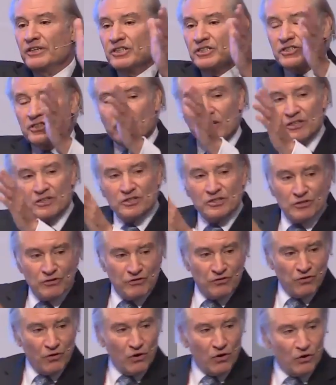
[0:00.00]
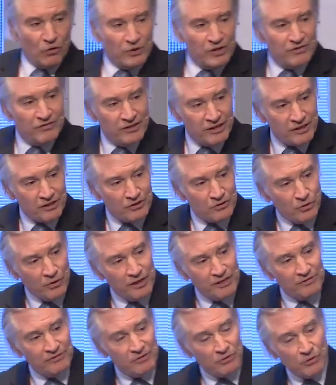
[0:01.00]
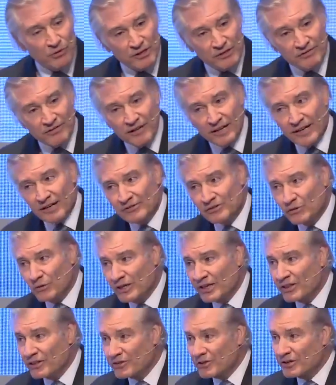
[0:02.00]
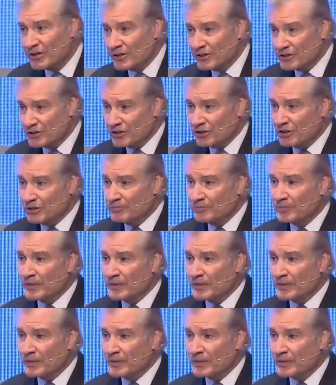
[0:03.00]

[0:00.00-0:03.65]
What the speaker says: starts to fall. We figure 2025, 2030 or so.